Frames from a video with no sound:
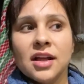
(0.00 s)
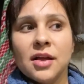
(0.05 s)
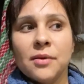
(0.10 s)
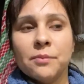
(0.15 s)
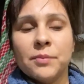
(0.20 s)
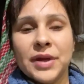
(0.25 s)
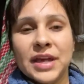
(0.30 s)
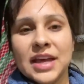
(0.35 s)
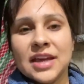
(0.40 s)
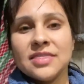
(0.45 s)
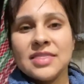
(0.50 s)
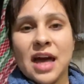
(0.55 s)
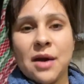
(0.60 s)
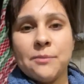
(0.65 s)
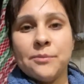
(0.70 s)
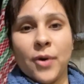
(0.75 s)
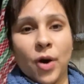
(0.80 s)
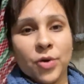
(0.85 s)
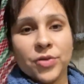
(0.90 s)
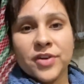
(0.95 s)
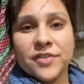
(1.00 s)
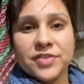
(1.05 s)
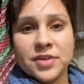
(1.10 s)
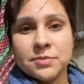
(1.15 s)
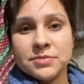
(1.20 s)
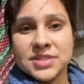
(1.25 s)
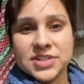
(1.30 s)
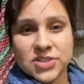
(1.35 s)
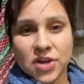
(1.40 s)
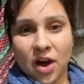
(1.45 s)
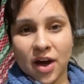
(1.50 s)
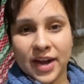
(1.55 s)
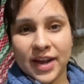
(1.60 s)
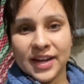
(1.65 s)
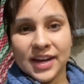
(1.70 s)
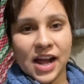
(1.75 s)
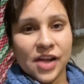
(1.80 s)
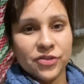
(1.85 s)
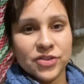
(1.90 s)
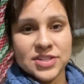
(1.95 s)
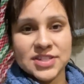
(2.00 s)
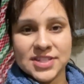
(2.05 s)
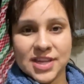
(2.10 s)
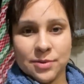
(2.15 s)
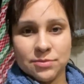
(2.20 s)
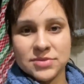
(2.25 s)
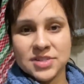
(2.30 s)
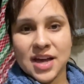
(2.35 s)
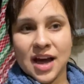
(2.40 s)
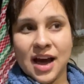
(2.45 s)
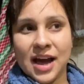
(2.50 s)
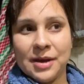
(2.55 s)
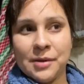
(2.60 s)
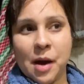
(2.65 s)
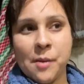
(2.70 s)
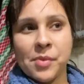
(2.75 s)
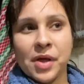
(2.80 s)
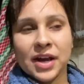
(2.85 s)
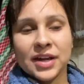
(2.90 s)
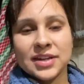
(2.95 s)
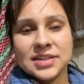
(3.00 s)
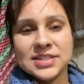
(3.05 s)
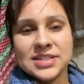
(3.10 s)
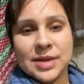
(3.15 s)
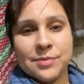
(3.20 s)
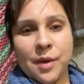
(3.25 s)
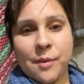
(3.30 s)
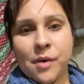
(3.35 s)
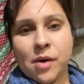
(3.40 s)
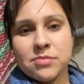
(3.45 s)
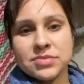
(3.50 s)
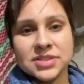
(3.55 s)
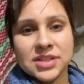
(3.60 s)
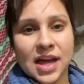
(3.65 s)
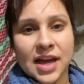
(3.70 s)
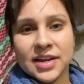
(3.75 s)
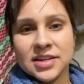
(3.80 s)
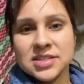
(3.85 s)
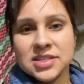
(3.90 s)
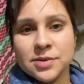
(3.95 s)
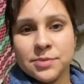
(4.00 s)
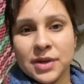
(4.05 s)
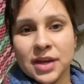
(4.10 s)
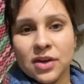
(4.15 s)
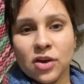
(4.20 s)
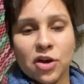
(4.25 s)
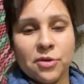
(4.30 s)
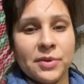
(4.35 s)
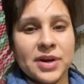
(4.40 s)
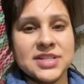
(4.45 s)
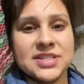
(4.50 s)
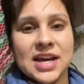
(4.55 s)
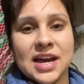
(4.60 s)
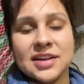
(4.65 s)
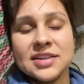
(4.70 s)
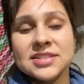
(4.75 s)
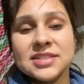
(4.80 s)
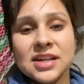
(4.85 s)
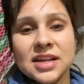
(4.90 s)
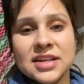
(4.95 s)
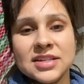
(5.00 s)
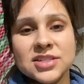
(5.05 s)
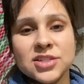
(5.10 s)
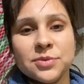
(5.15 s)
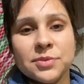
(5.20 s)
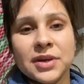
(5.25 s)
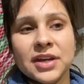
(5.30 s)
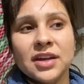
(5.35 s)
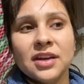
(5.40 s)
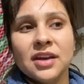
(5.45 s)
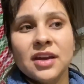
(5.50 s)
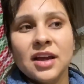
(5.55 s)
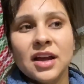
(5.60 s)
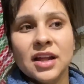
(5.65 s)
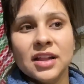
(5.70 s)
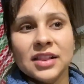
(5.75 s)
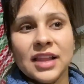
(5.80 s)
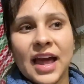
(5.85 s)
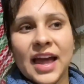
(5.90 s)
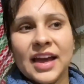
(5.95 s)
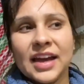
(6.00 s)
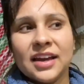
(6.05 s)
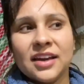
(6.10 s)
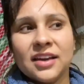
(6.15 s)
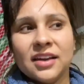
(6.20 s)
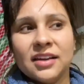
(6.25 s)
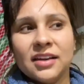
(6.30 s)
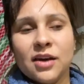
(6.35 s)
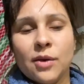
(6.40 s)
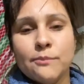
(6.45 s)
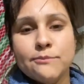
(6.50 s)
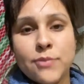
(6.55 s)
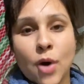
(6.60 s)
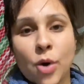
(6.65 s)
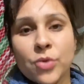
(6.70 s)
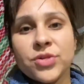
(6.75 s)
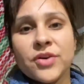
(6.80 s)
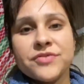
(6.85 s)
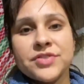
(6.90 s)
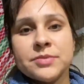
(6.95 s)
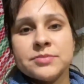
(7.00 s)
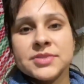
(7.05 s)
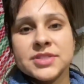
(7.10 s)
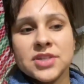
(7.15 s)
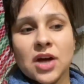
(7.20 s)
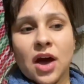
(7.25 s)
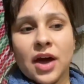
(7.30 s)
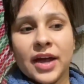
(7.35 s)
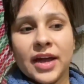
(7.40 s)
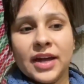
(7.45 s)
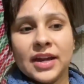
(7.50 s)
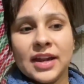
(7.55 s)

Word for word: being that both of them saw it at the same time, I'm not gonna say my mom's lying to me or my dad is lying to me. Like, both of them saw it,